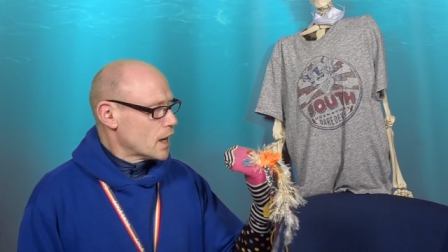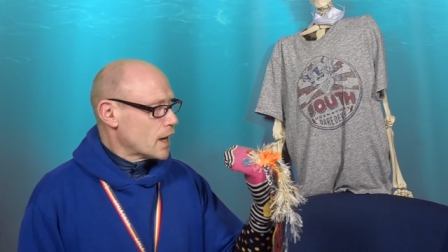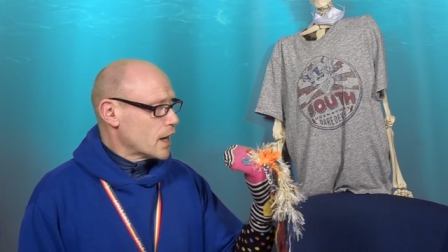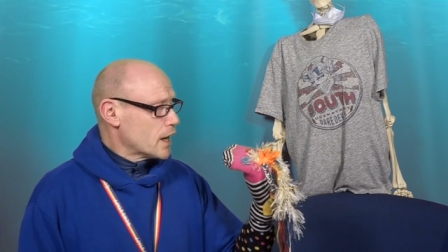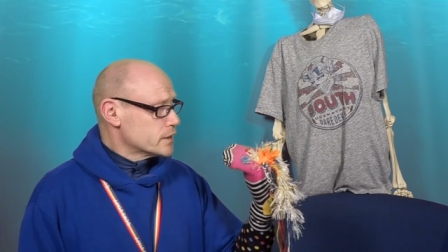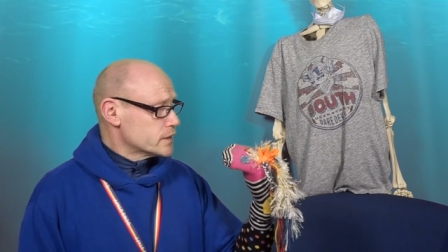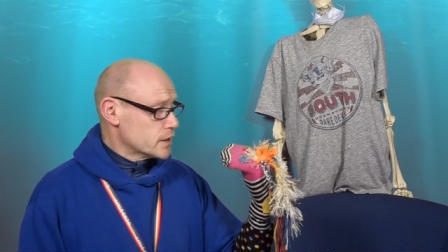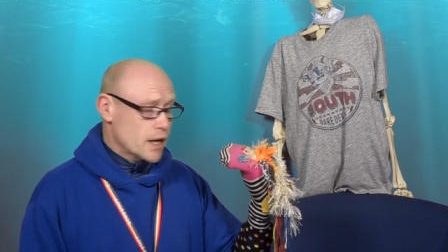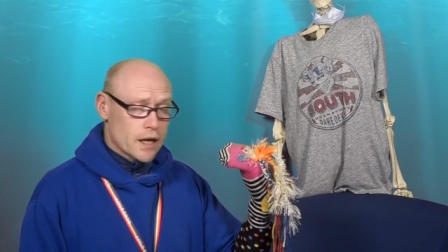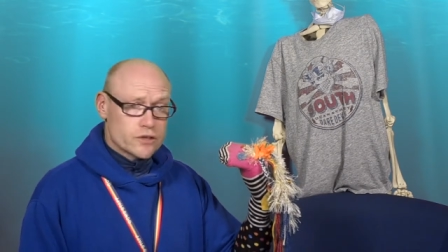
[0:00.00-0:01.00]
And
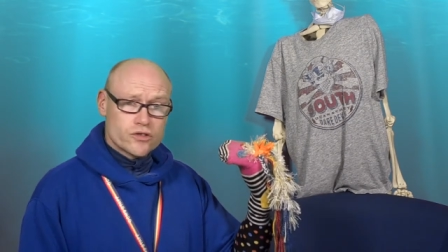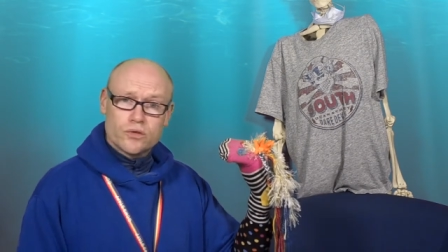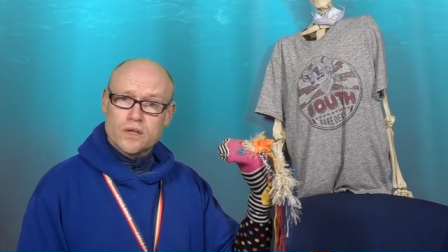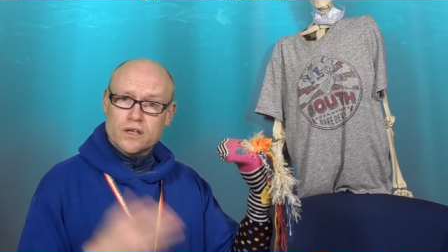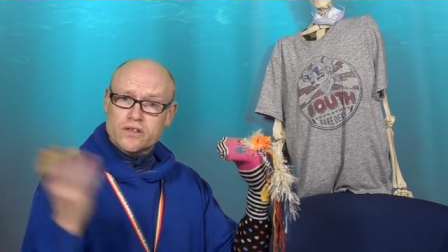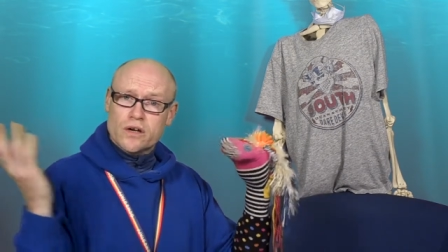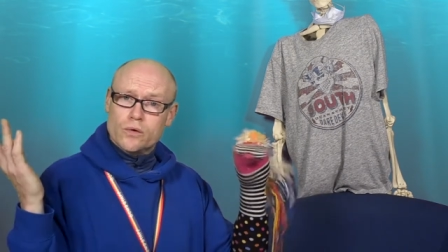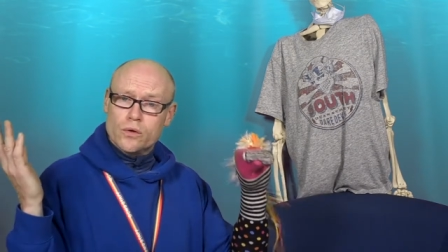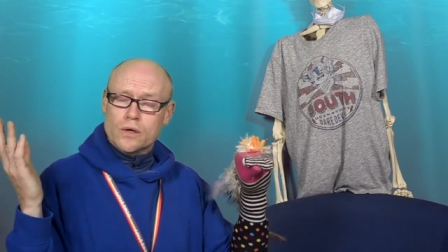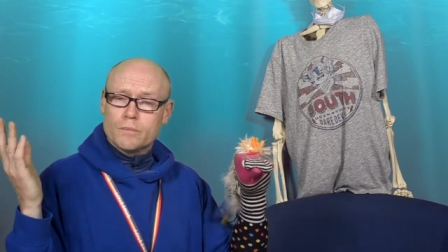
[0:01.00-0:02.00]
yeah, two years ago,
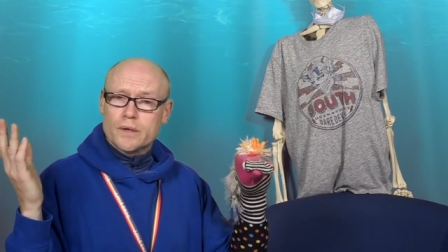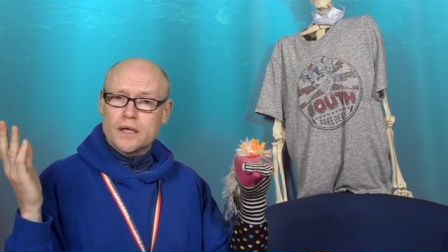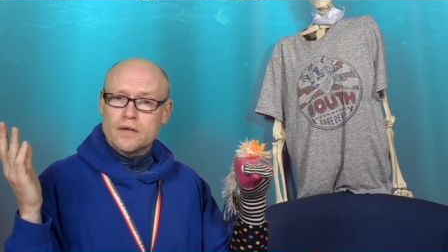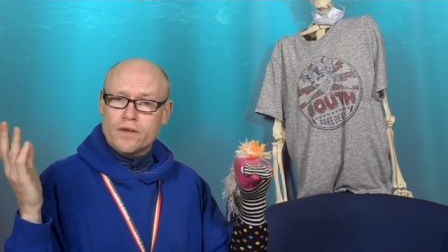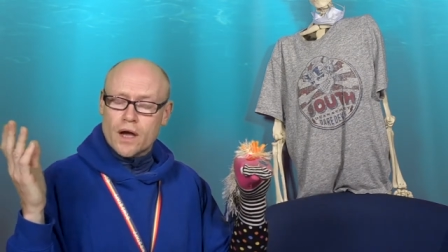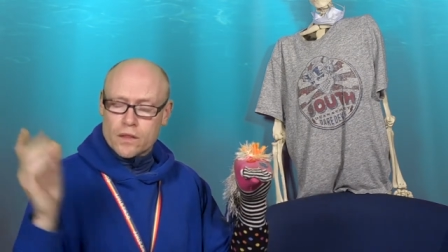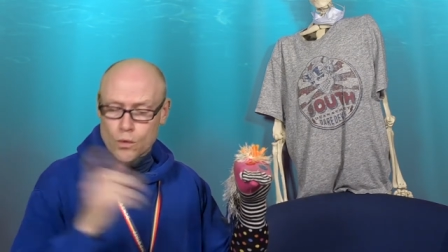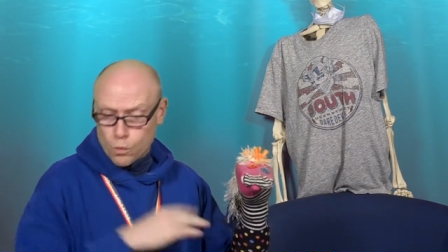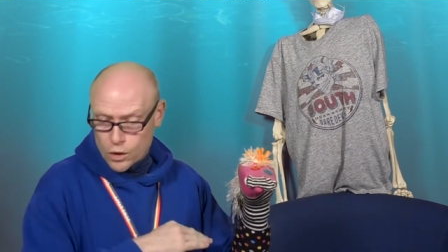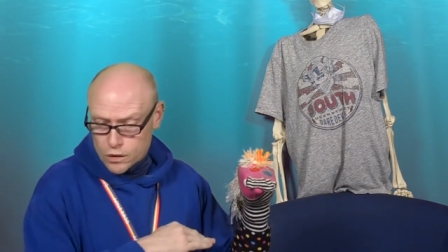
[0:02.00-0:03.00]
who can believe it? And the
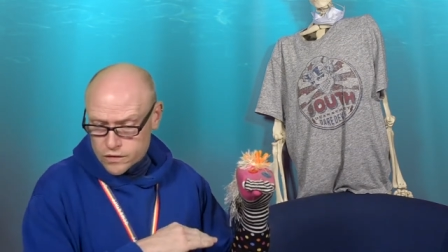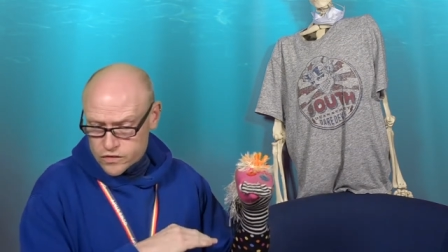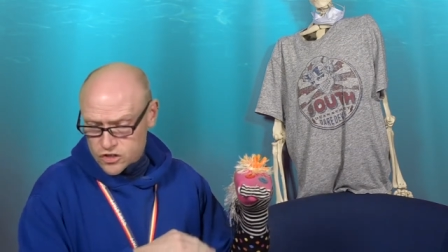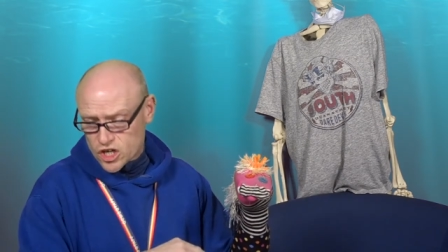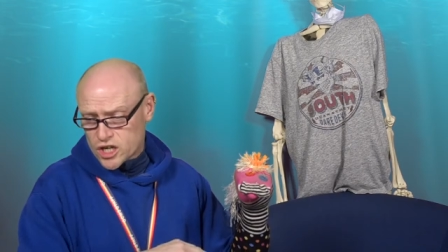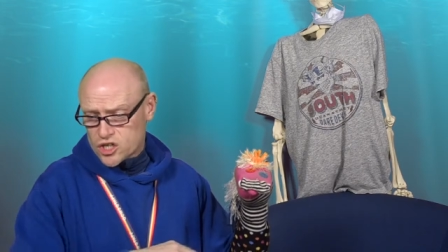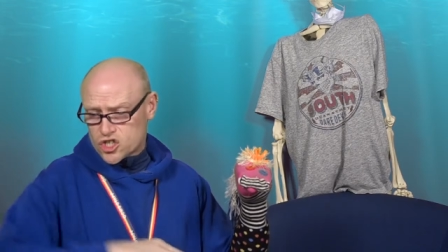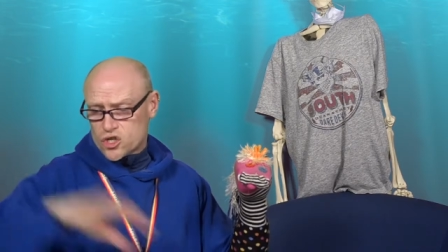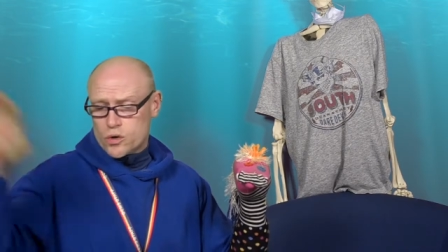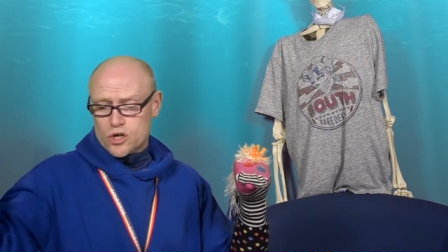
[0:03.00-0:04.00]
world has changed
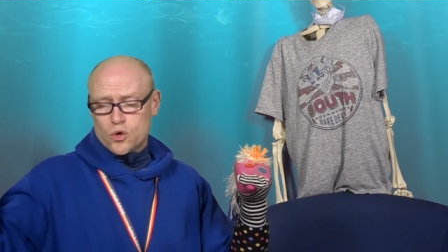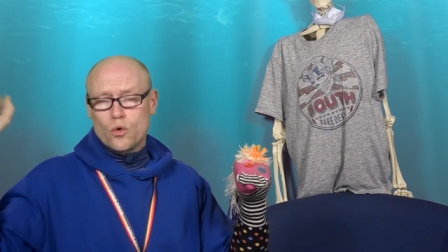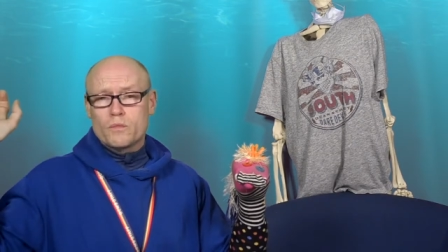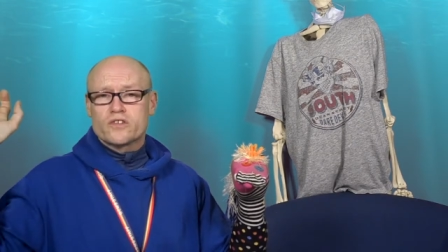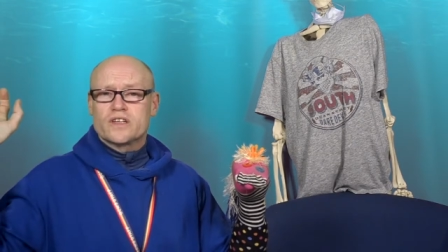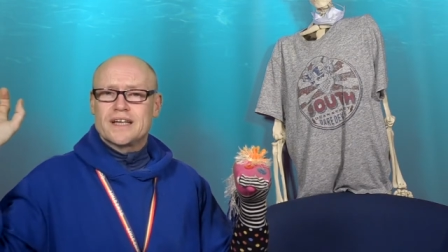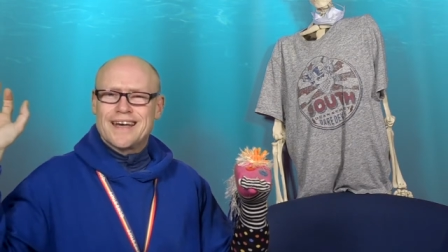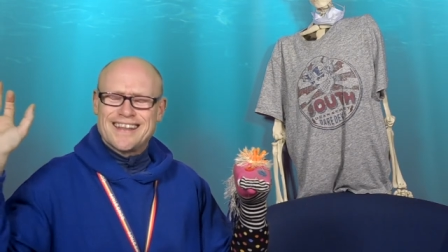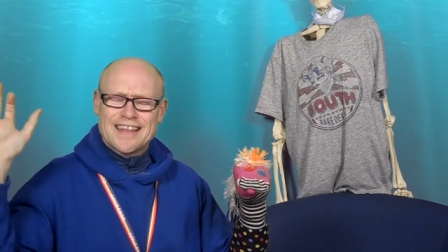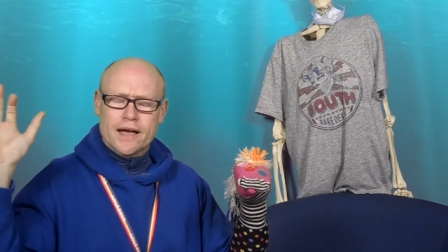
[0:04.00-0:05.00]
so enormously
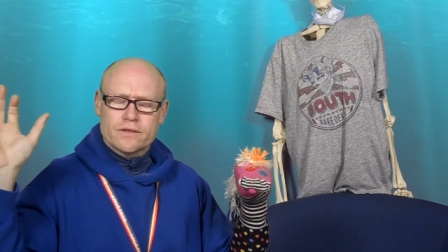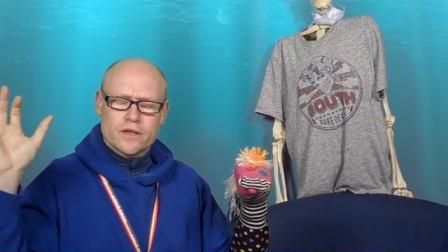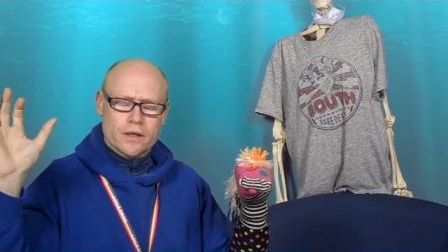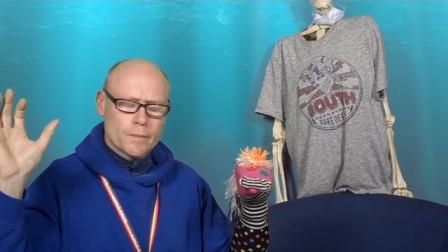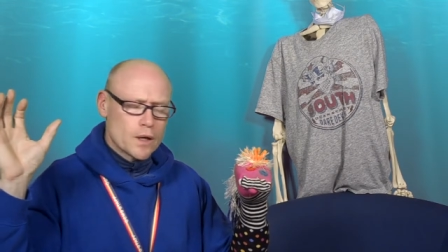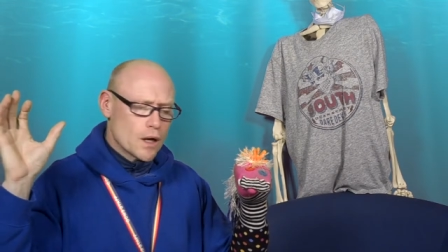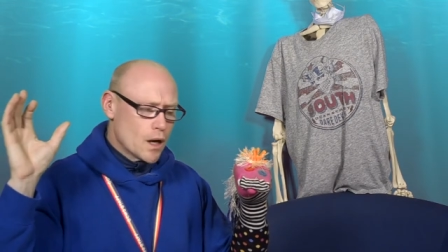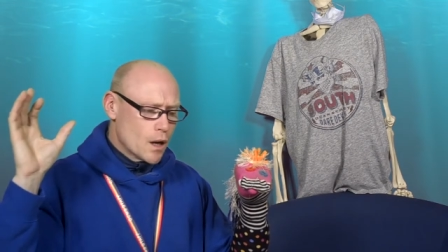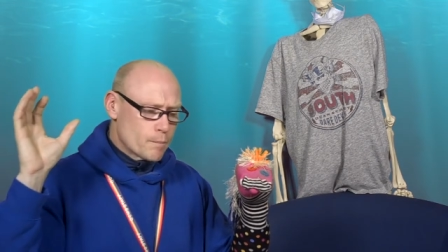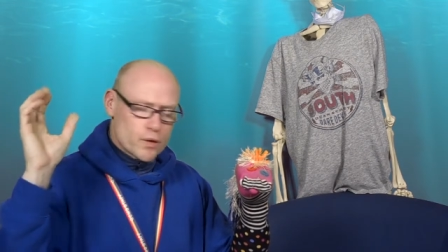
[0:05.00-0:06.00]
in that time.
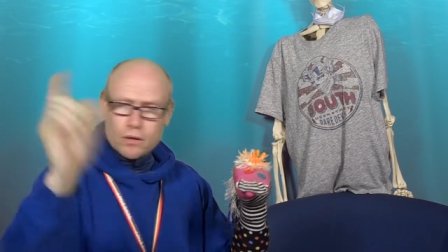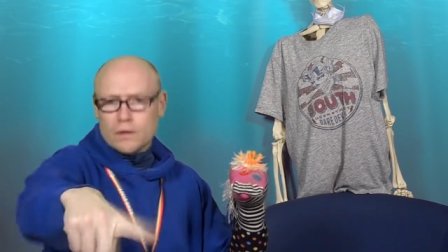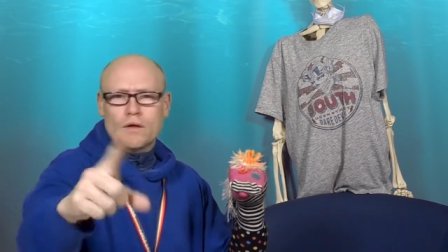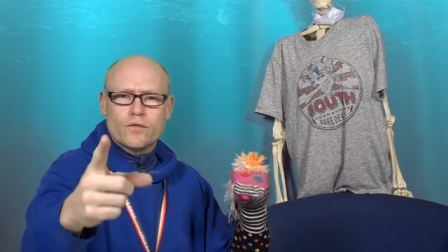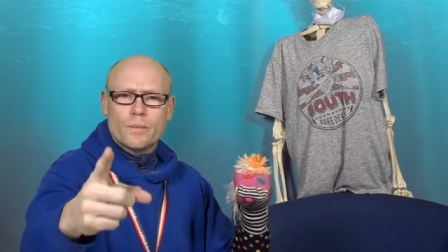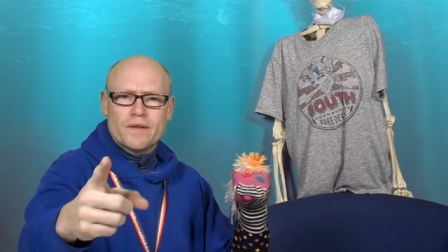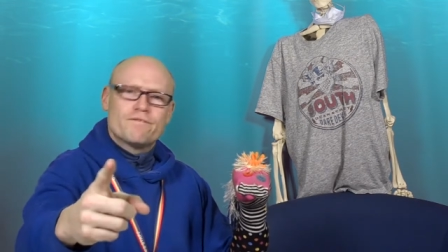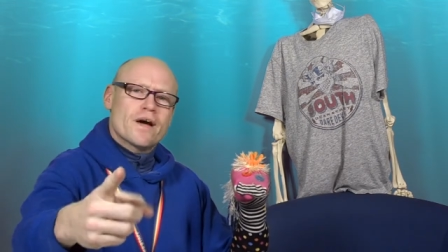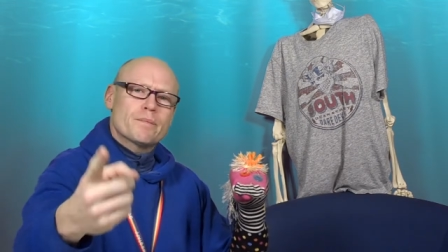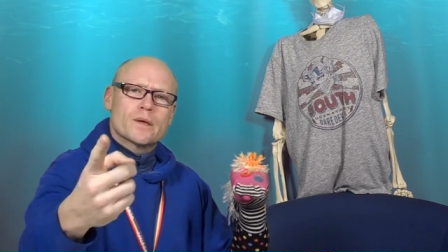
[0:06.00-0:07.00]
But you lot have all been
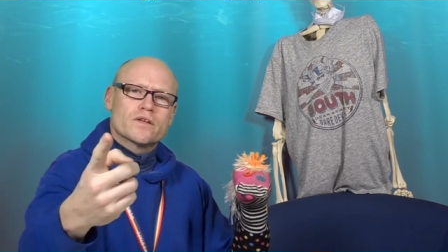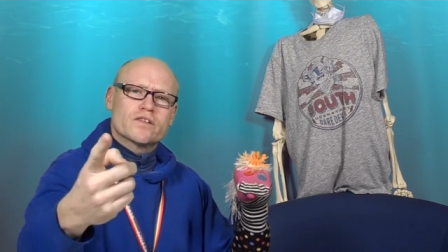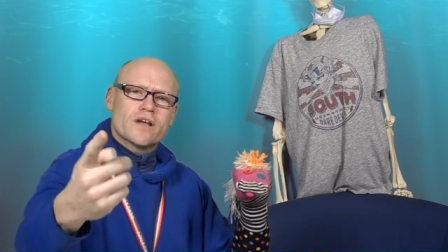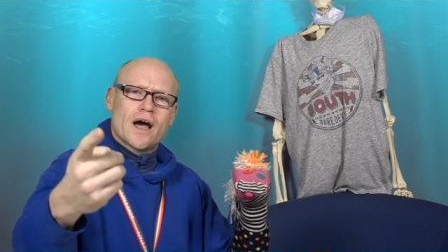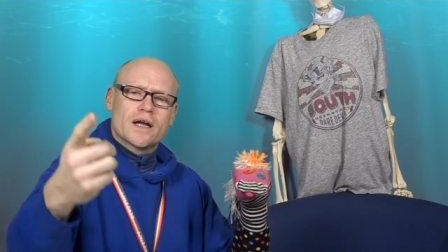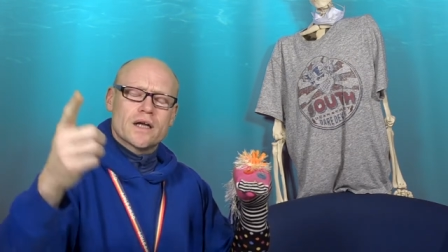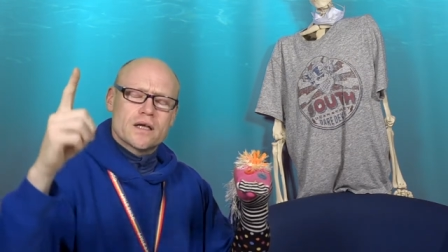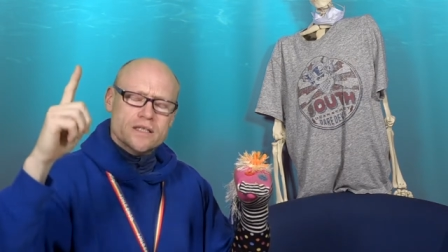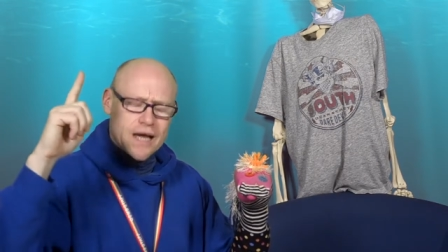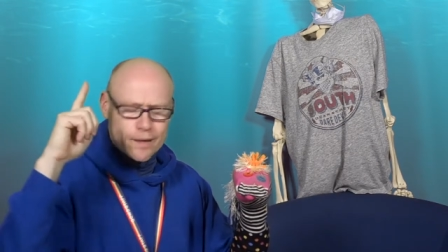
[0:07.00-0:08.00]
fabulous, and
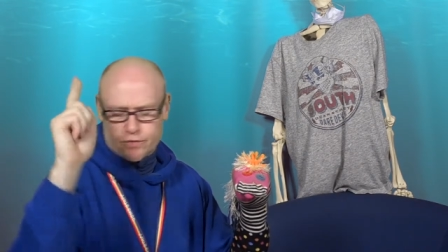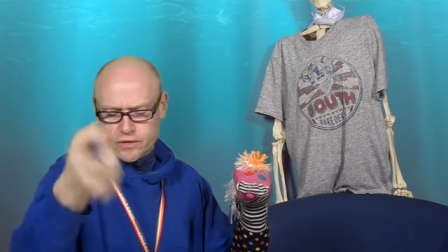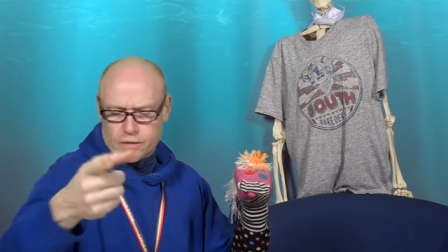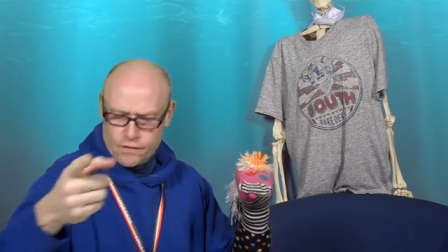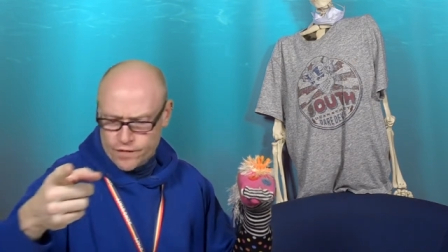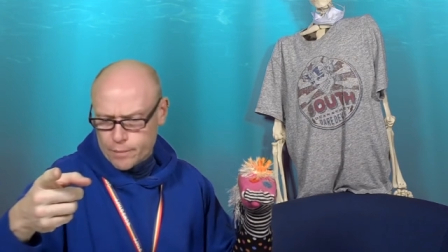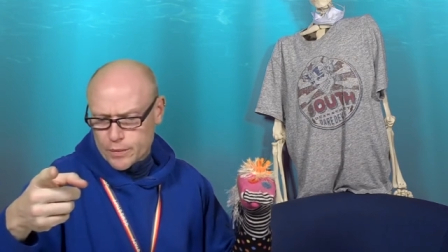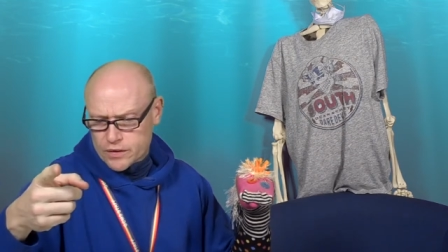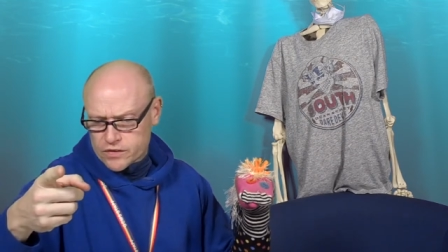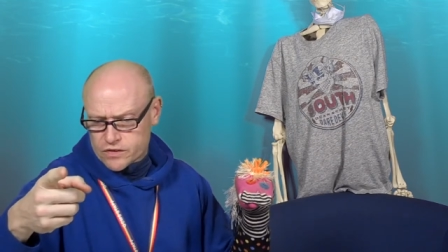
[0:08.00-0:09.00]
it's absolutely
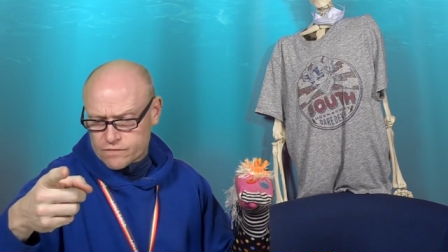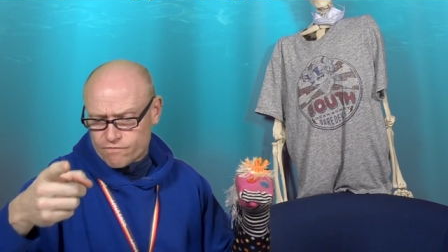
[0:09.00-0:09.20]
fabulous